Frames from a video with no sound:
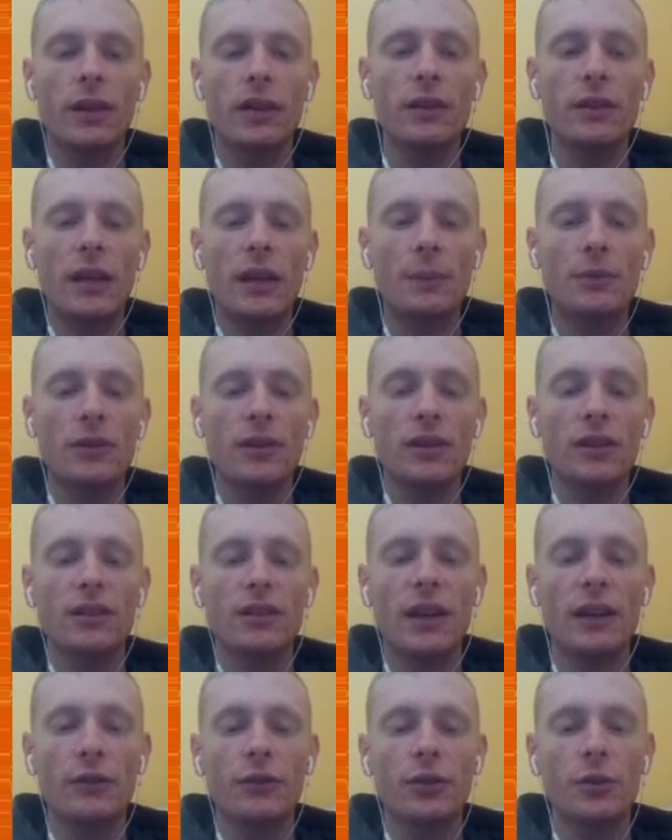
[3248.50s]
each top screen is
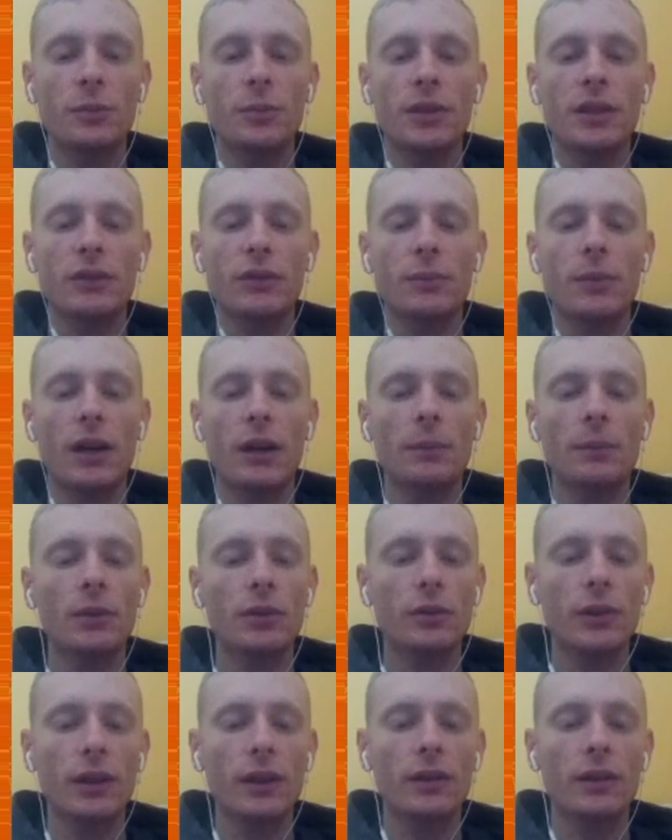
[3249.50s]
tied to a specific bottom
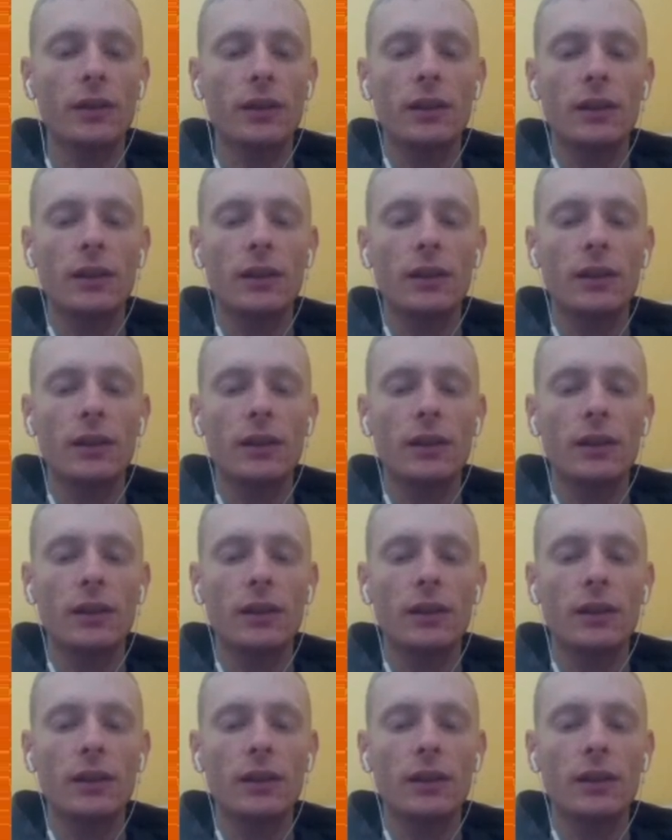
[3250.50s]
screen.